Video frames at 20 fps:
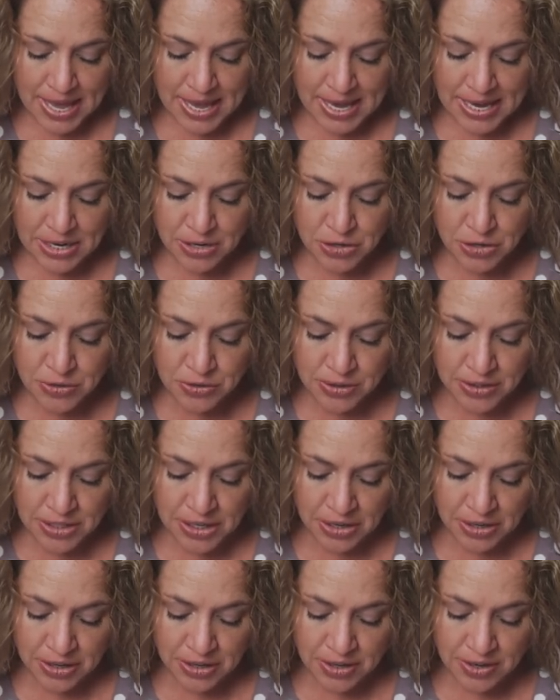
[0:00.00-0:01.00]
A
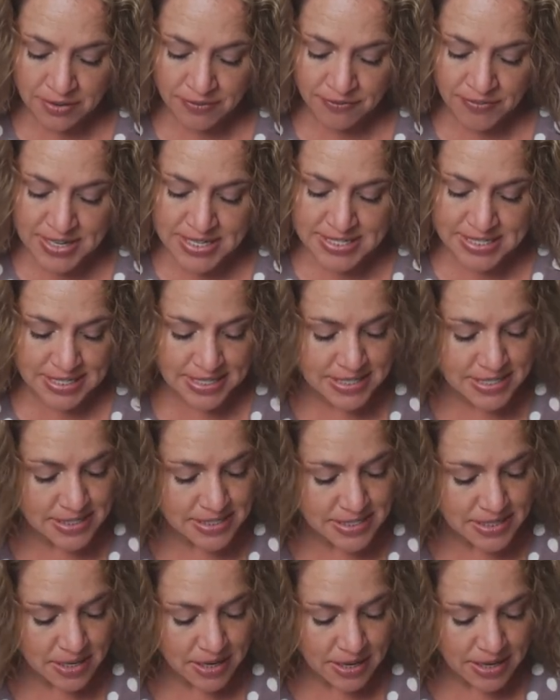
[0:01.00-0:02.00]
nuclear
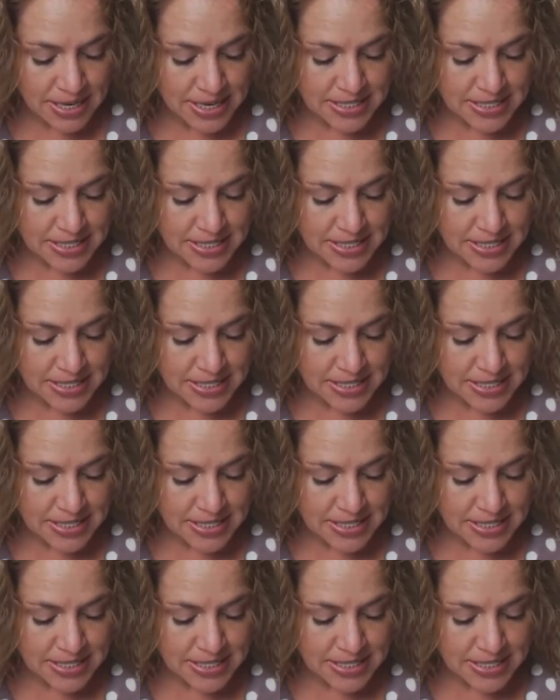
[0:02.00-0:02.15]
physicist